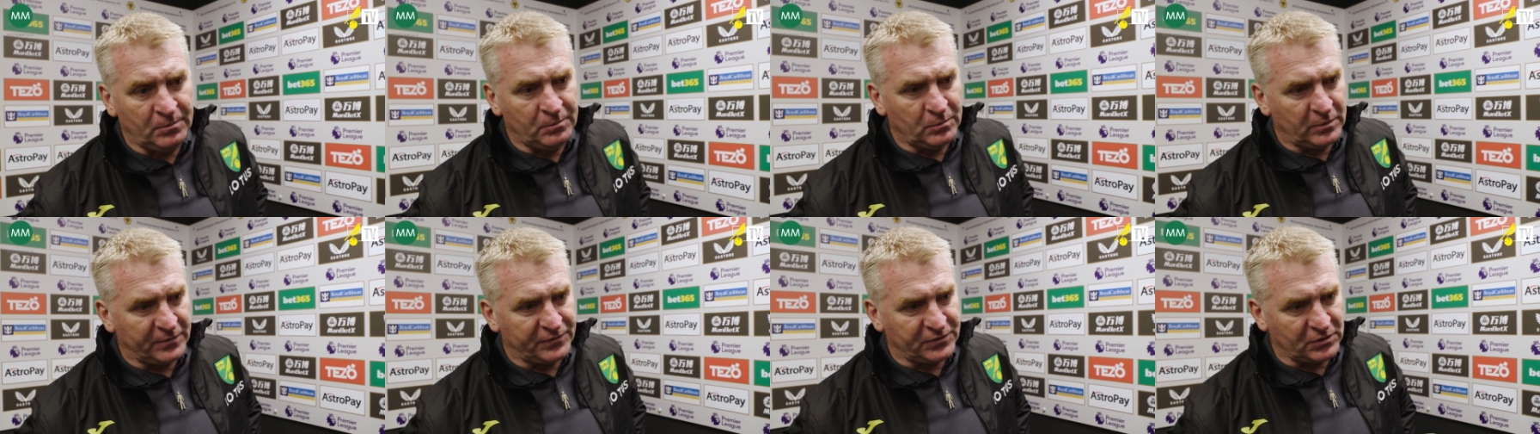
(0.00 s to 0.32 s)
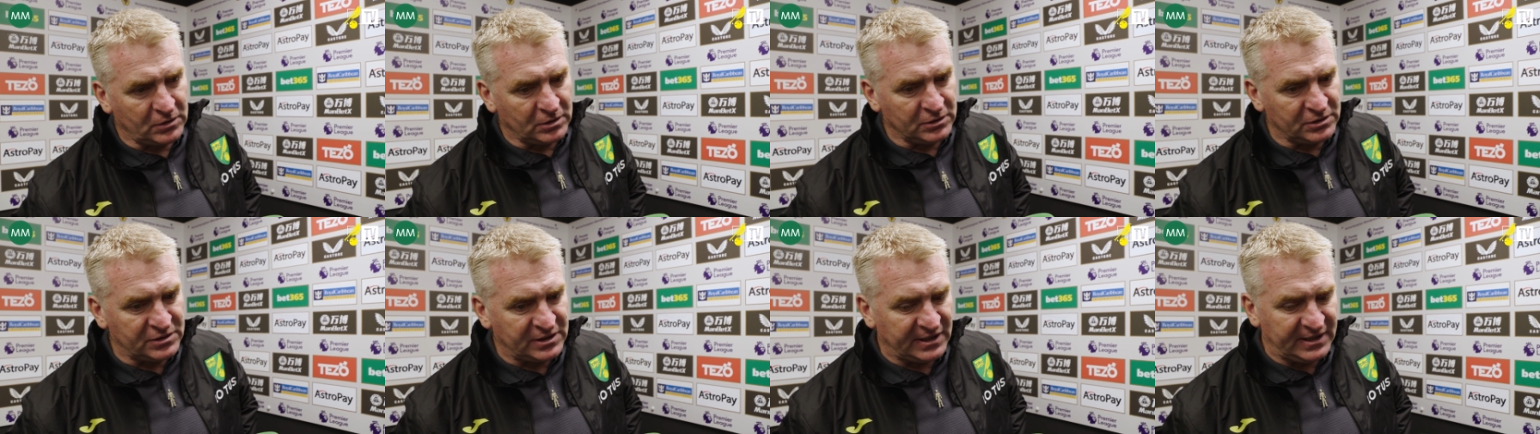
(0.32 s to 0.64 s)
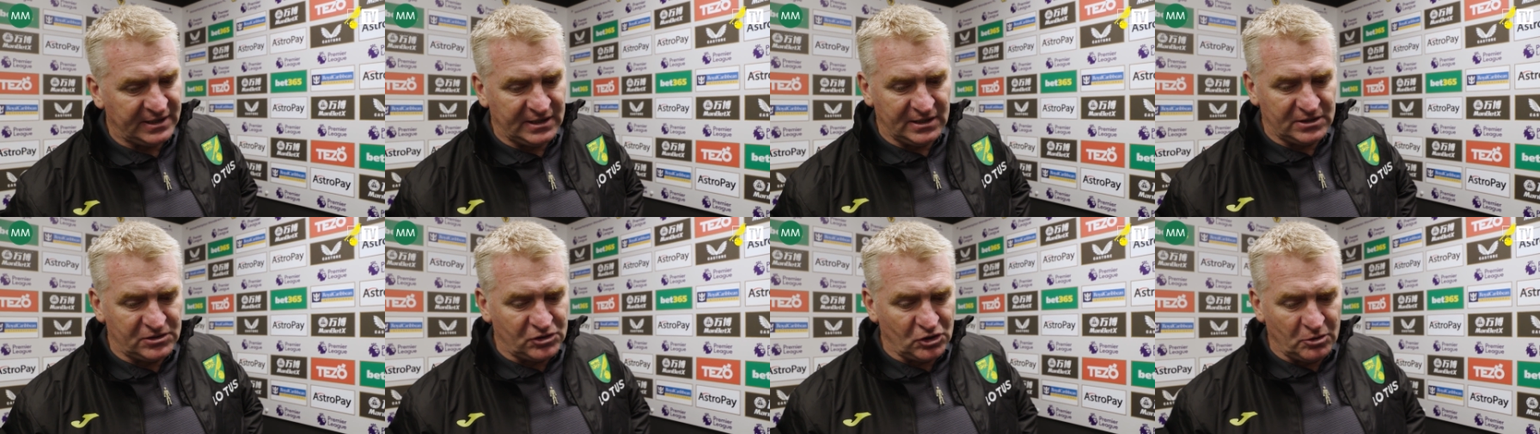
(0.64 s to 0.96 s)
We've
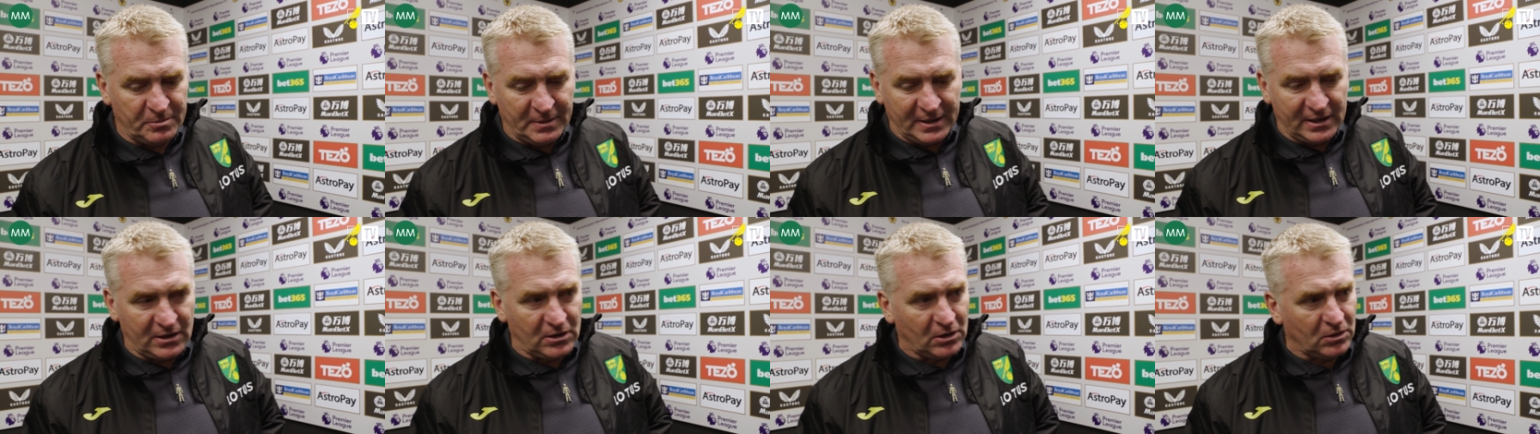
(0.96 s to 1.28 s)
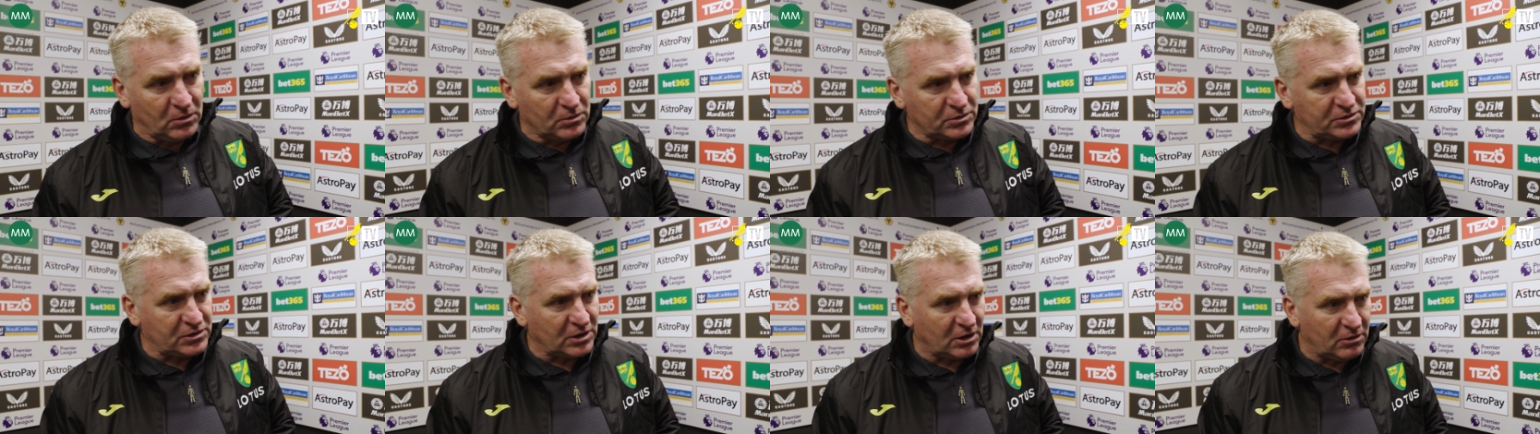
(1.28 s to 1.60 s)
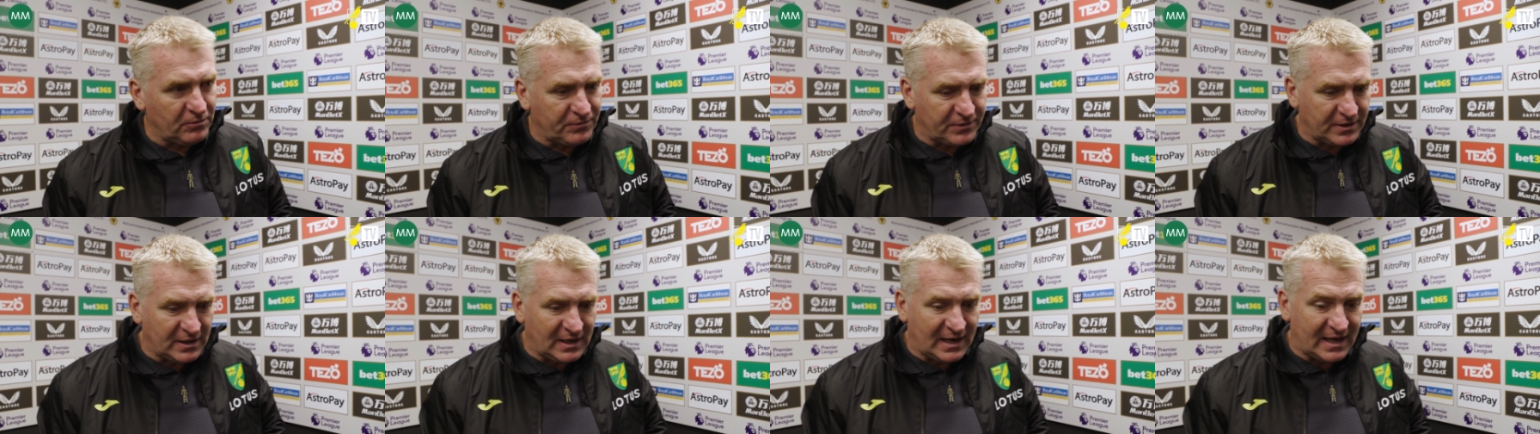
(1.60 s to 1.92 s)
conceded too many goals
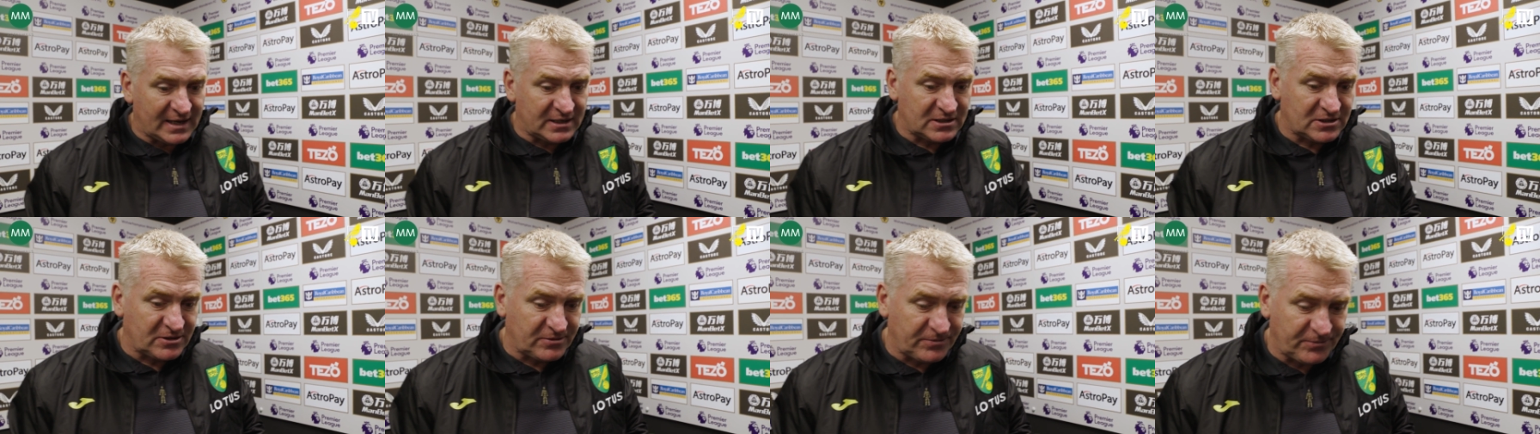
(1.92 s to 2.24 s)
over the last